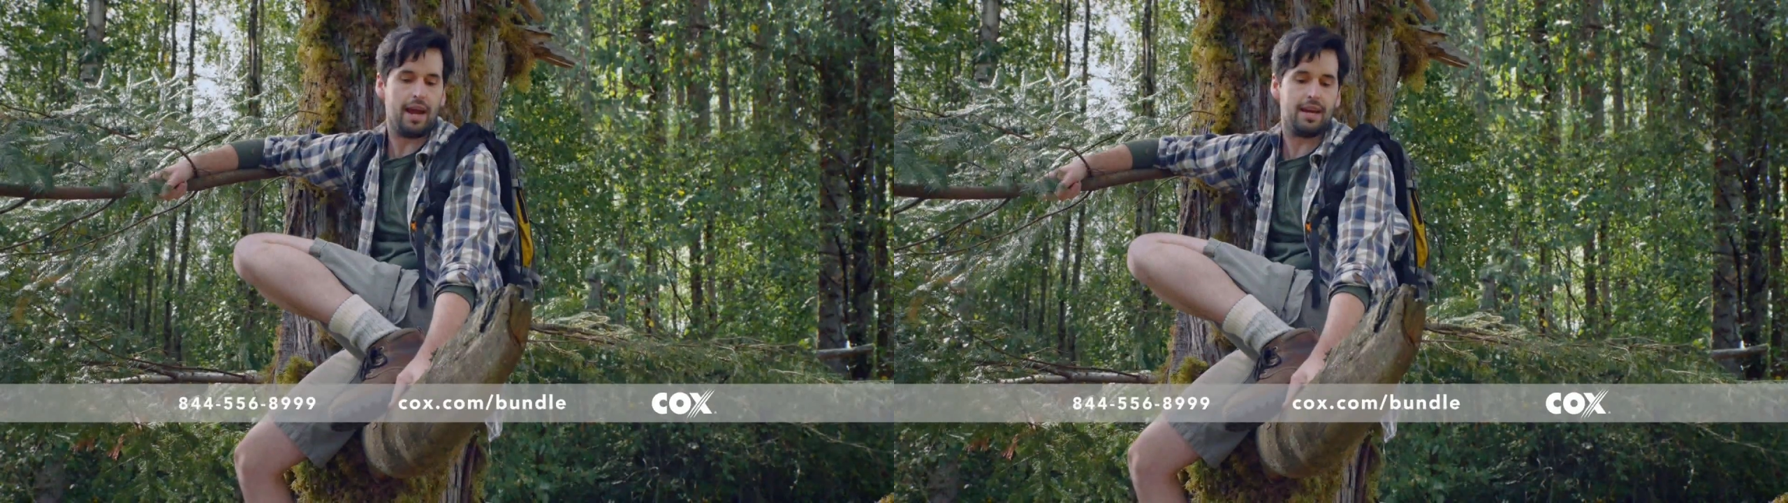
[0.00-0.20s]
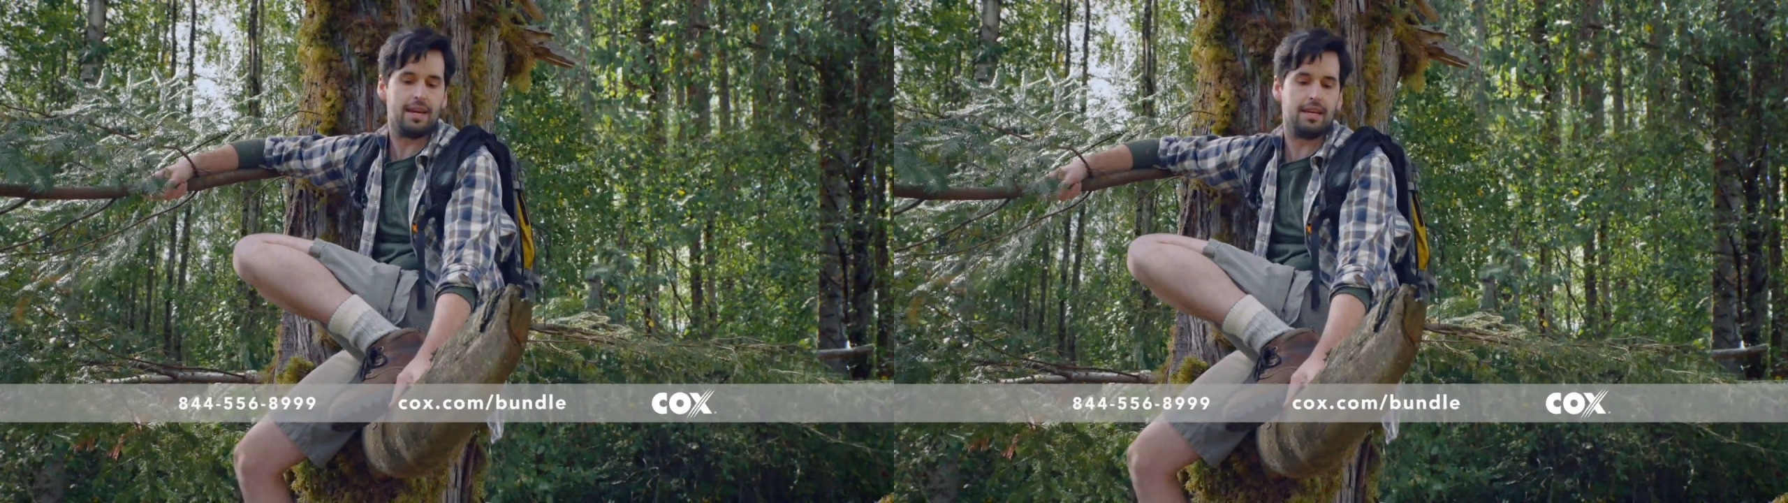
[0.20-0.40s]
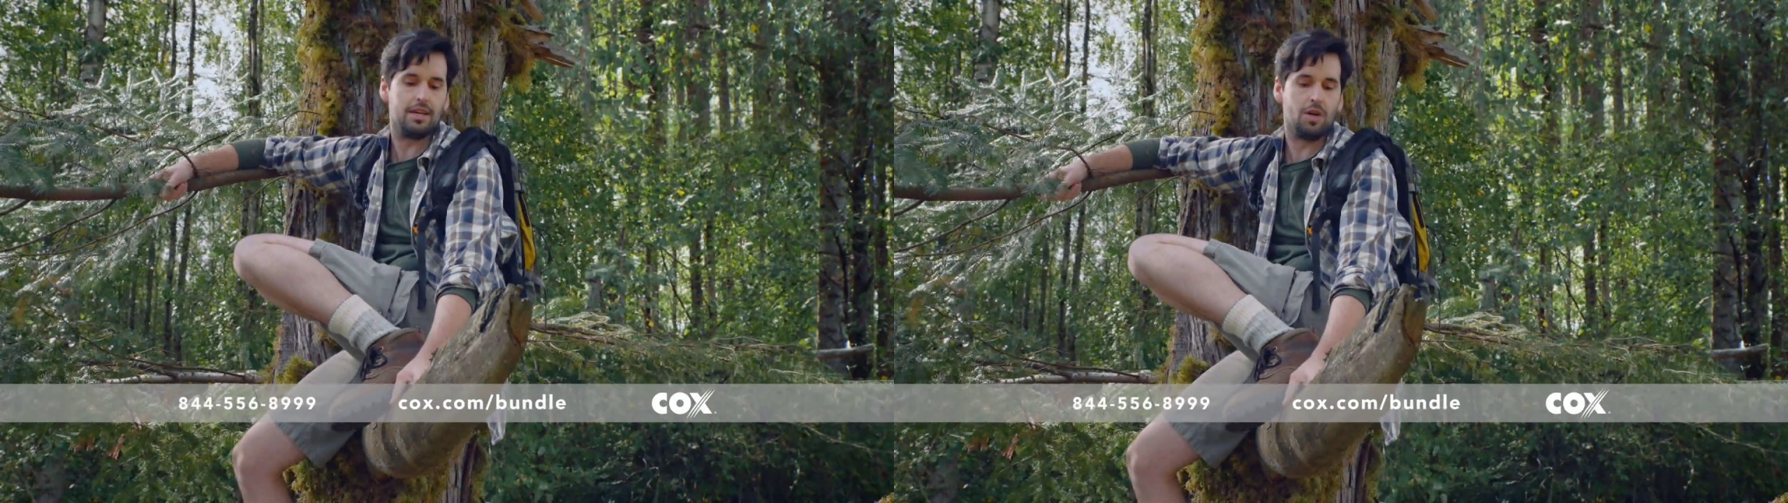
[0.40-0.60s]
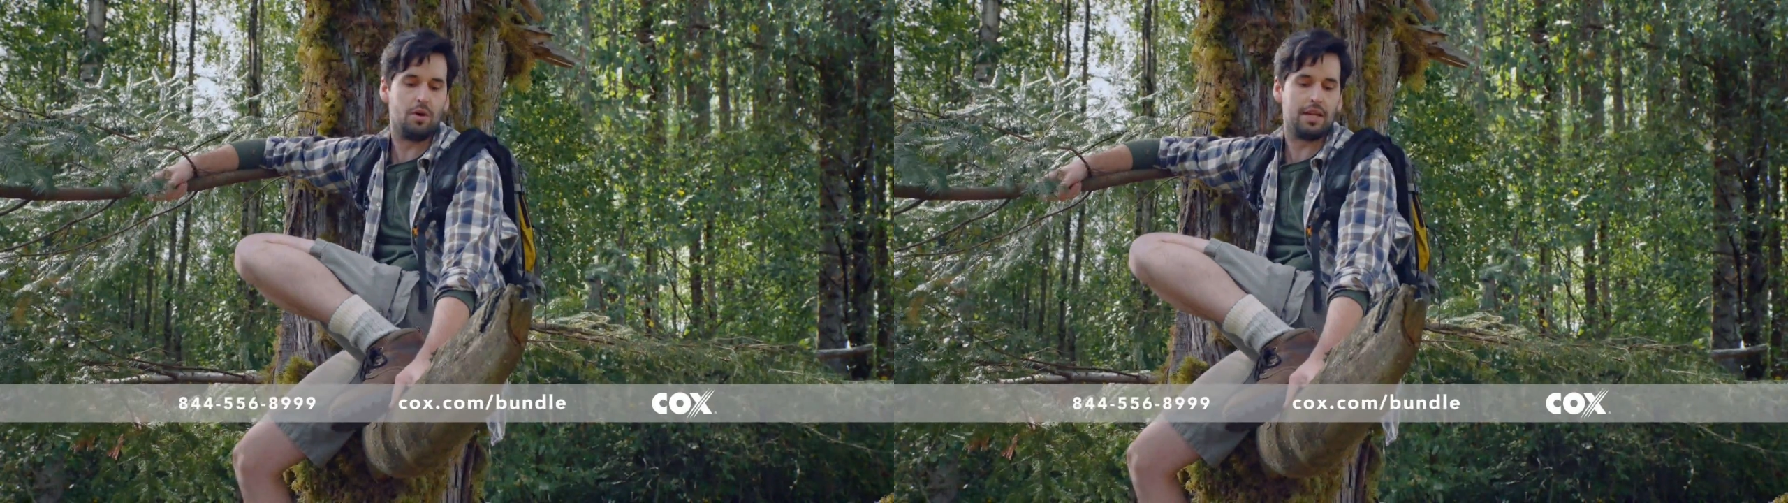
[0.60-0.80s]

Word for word: hey, you